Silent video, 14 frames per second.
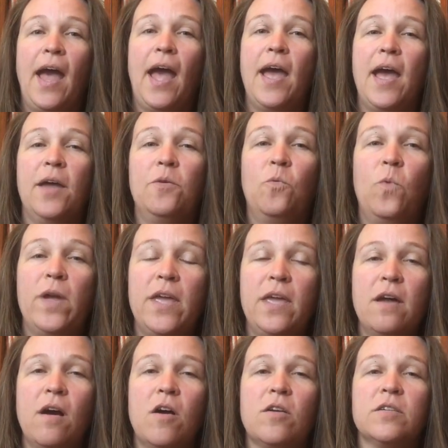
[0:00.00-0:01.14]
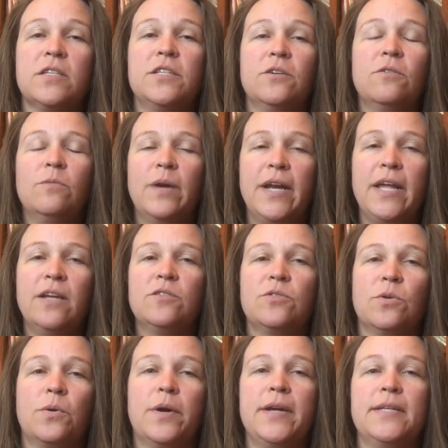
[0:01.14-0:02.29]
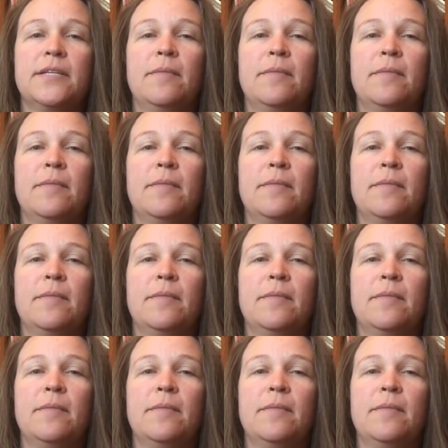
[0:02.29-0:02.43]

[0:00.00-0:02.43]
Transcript: and we are still reading stories